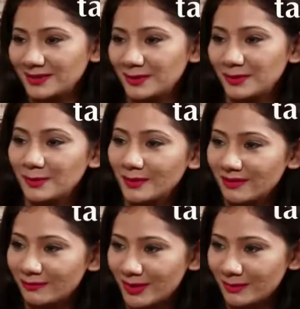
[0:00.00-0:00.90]
So you
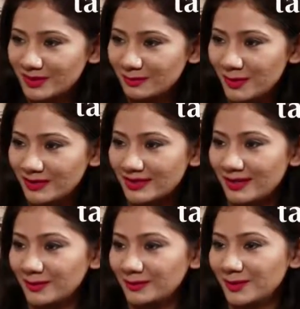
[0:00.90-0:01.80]
come from a small
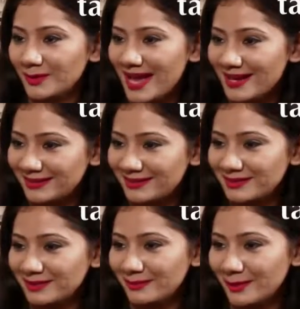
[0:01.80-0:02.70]
town. Your character
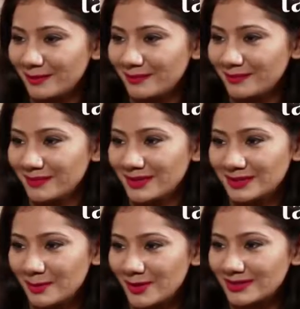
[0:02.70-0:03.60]
is from mm. a
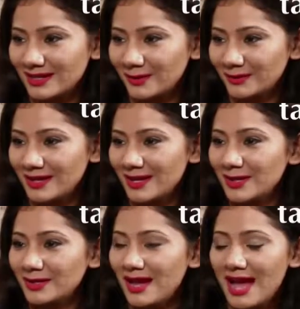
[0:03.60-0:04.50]
small town. Yeah
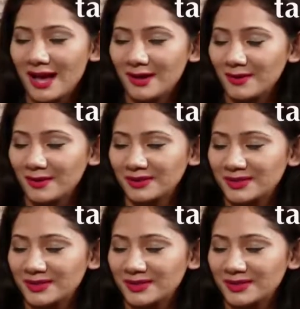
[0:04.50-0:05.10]
how uh,